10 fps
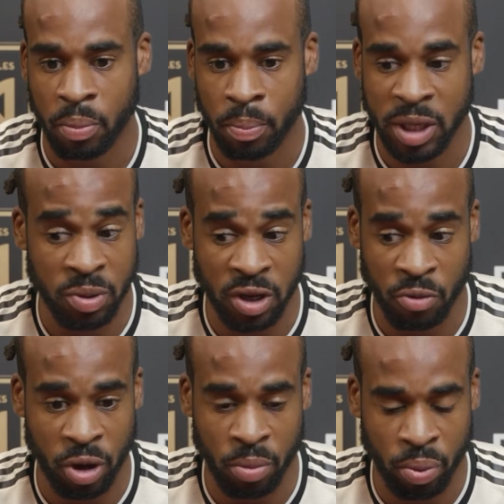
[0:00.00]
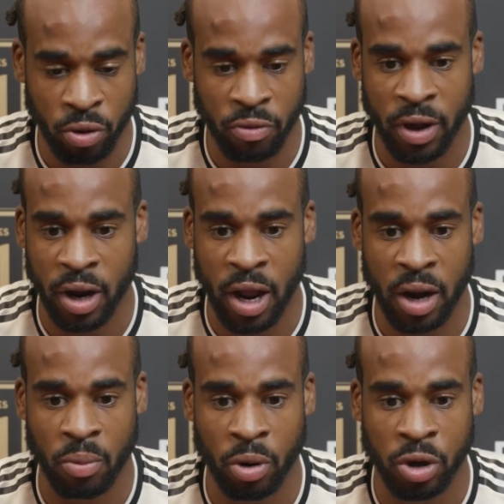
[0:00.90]
Best believe we're going to improve, and
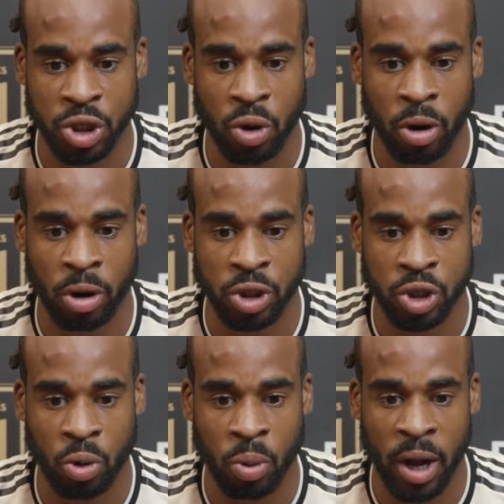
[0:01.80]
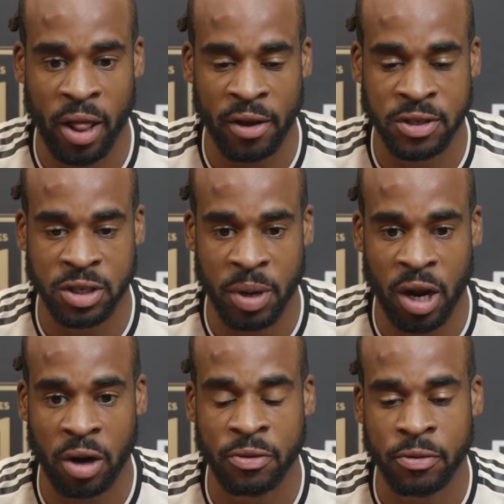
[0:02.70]
we're going to show what LAFC is made out of.